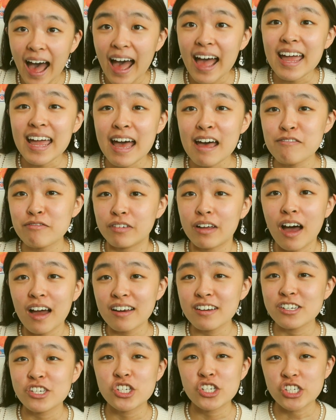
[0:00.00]
I have
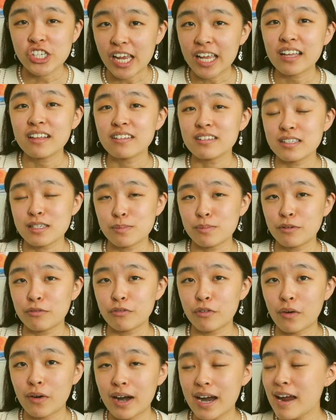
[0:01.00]
gotten shingles
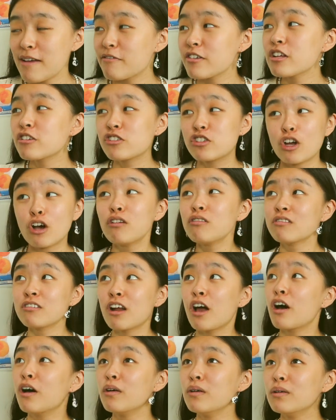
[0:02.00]
before. If you don't
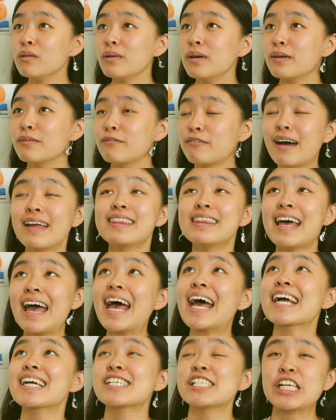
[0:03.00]
know what the
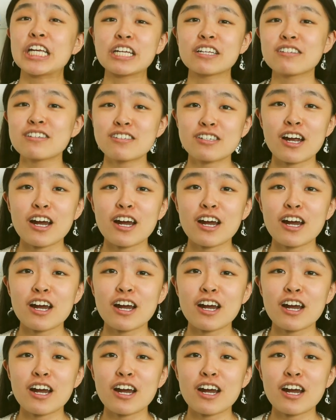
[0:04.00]
heck shingles